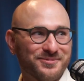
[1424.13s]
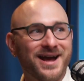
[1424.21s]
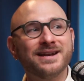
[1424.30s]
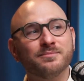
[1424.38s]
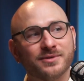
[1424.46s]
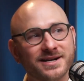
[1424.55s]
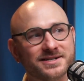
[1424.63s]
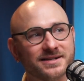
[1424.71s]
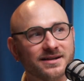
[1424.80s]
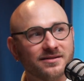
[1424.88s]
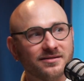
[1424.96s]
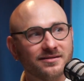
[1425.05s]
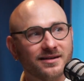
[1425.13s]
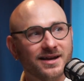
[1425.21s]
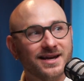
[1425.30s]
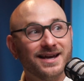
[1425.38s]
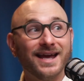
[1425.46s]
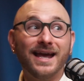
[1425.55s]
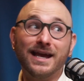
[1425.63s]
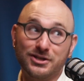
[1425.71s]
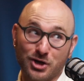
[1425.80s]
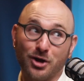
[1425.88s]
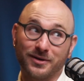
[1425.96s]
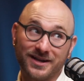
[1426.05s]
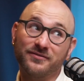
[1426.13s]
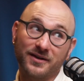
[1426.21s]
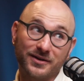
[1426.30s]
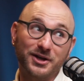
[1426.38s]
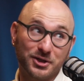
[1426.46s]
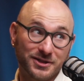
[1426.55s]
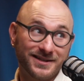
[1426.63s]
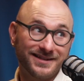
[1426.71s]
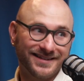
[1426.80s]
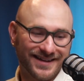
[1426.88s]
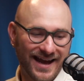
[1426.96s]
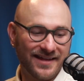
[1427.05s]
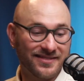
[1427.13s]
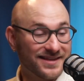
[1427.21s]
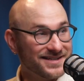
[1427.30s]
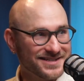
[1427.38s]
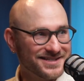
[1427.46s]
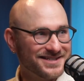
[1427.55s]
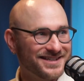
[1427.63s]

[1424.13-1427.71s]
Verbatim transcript: Pride and Prejudice is already very good at this.